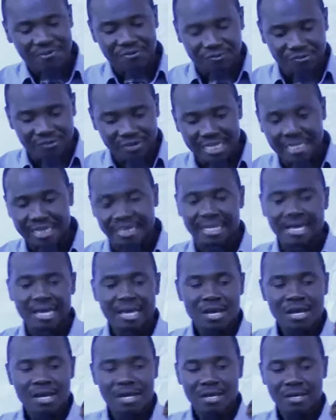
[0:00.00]
faith
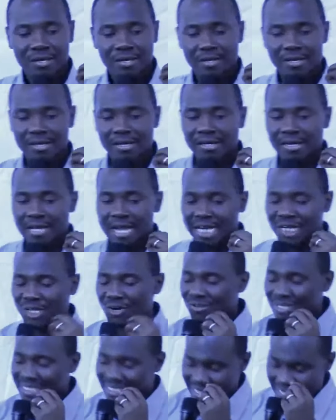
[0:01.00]
and
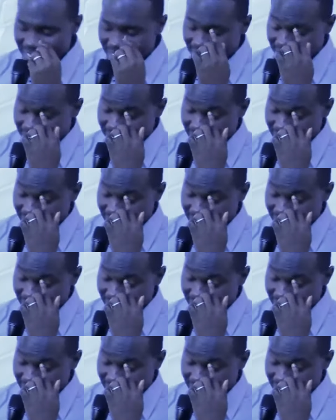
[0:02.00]
not sight?